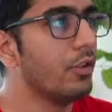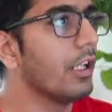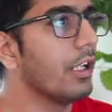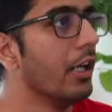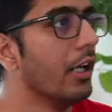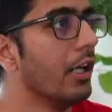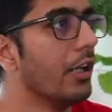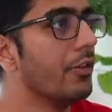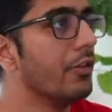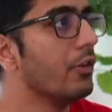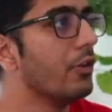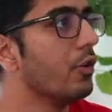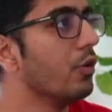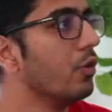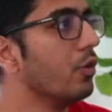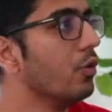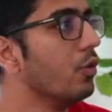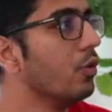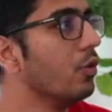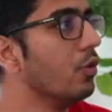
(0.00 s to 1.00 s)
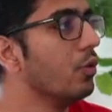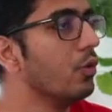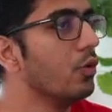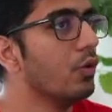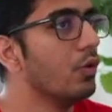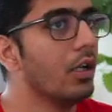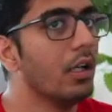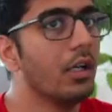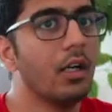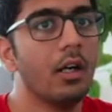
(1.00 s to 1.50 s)
uh, through,
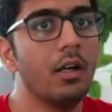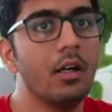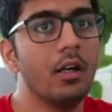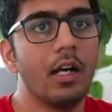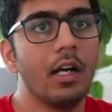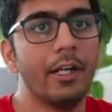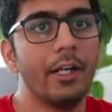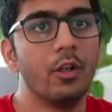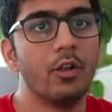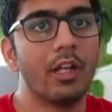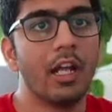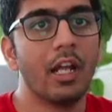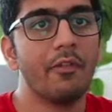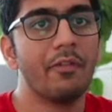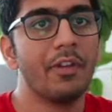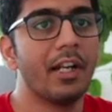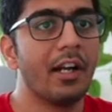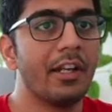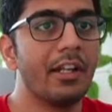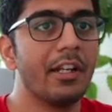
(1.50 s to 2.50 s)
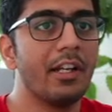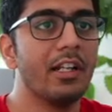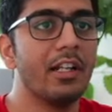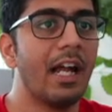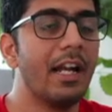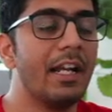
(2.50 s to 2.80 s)
oh, I don't have that article handy,